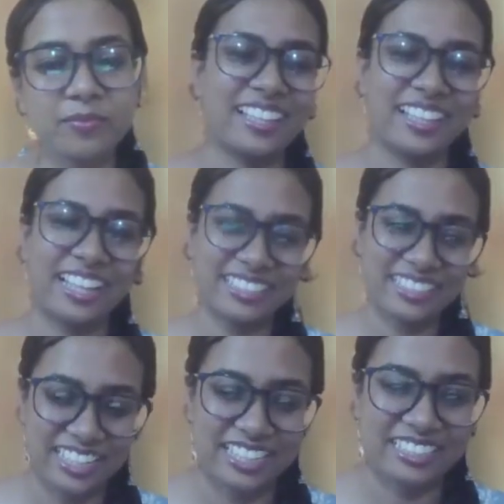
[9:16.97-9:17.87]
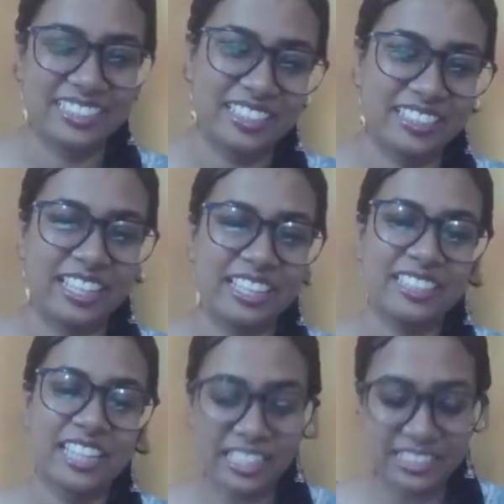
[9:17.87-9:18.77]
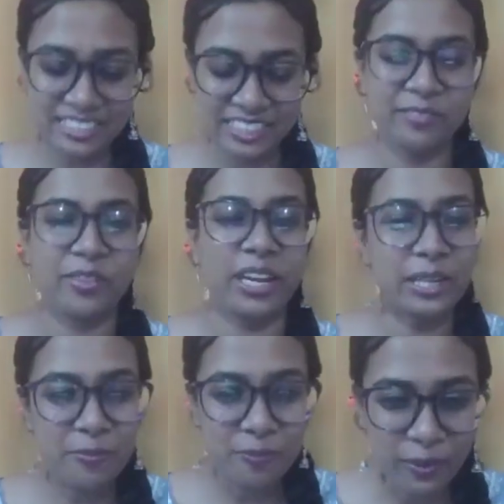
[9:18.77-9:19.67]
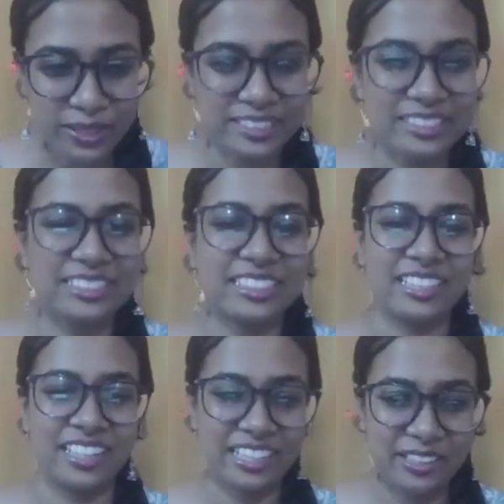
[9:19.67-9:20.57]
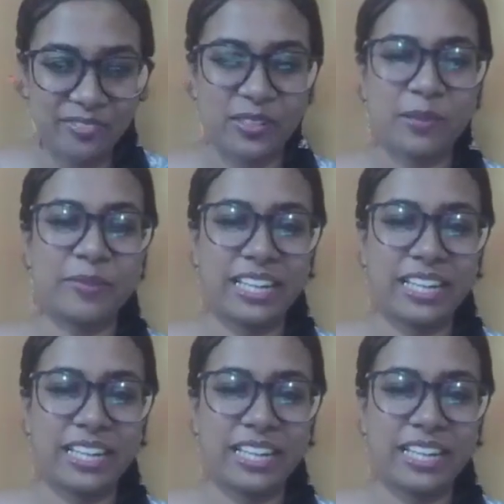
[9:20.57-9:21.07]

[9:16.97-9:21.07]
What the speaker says: That's great, sir. That's actually very important in any firm,